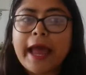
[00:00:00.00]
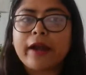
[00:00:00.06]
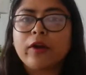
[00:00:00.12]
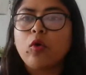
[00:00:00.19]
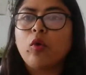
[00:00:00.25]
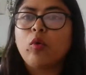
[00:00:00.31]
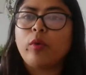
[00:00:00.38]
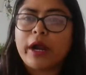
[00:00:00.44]

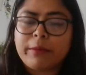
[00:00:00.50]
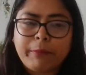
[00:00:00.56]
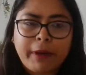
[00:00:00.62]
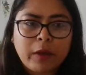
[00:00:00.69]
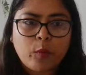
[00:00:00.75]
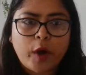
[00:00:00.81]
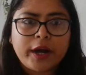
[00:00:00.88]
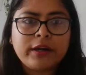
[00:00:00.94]
and go one
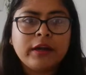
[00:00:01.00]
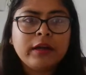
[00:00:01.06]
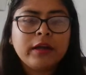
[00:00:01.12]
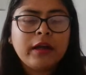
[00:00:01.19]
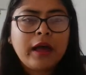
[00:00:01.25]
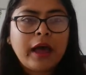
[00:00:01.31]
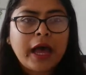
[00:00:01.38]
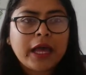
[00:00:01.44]
by one.
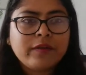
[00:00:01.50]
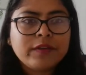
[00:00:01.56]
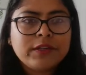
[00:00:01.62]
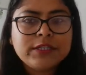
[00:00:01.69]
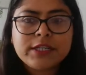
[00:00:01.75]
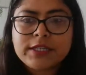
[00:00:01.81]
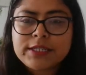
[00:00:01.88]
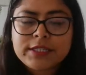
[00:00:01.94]
I
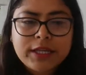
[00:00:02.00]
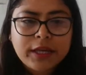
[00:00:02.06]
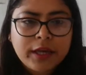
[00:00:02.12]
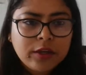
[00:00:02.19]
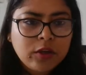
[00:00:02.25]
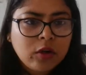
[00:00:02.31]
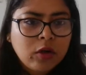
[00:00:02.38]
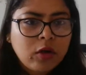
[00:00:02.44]
will just
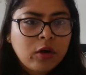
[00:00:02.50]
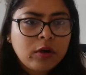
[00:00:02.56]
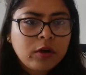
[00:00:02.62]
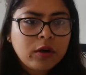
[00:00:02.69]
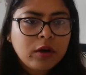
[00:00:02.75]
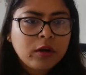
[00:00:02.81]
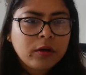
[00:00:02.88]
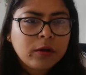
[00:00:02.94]
take your